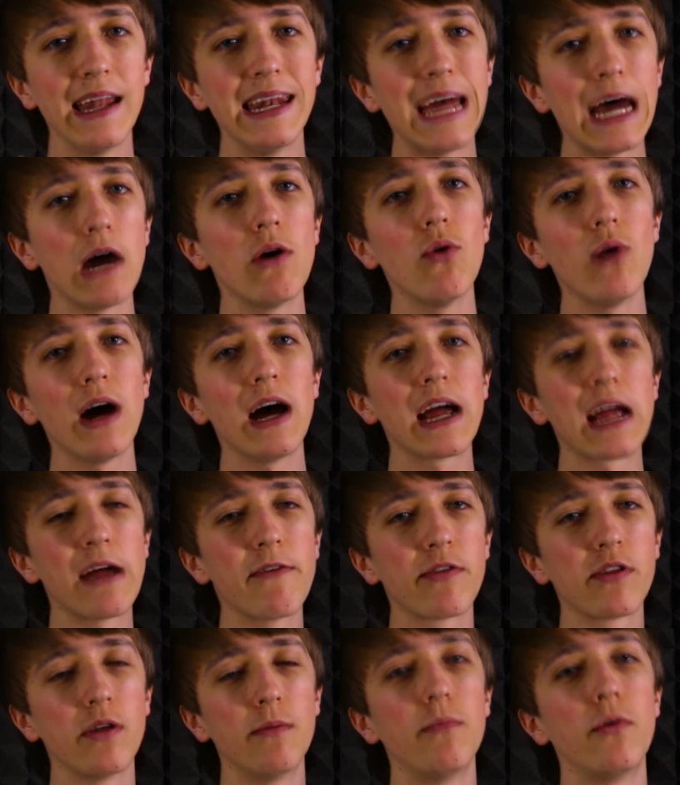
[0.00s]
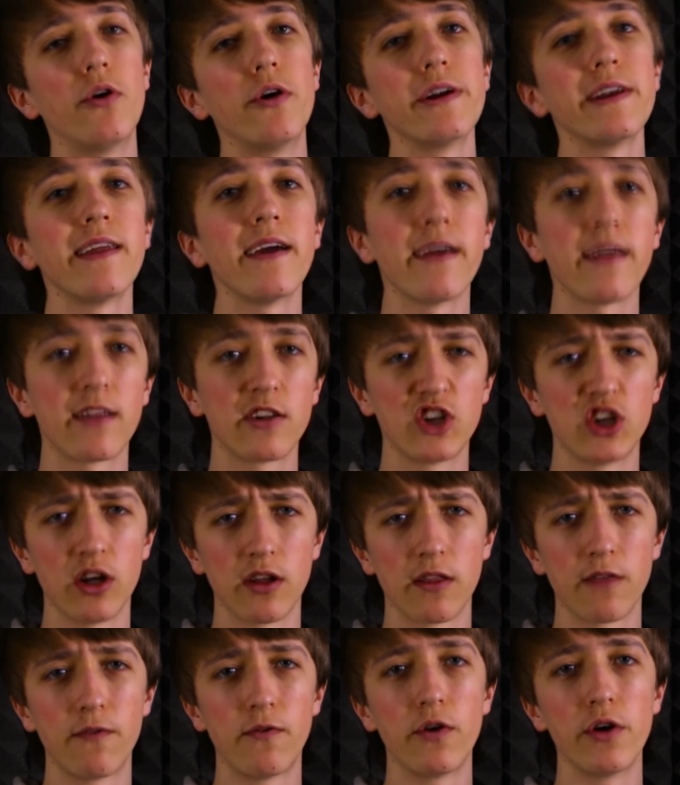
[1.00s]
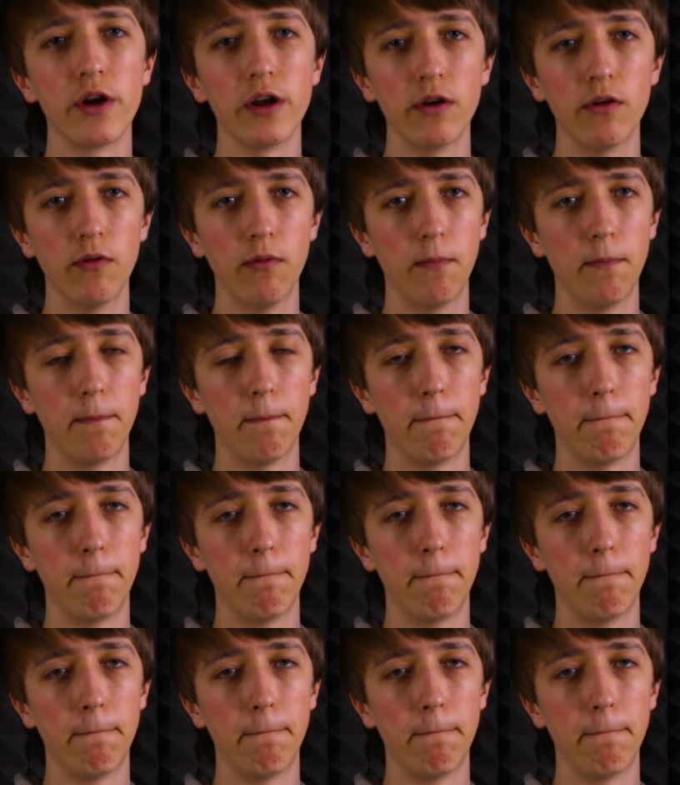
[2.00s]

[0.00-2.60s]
Now I have some more test shots for you.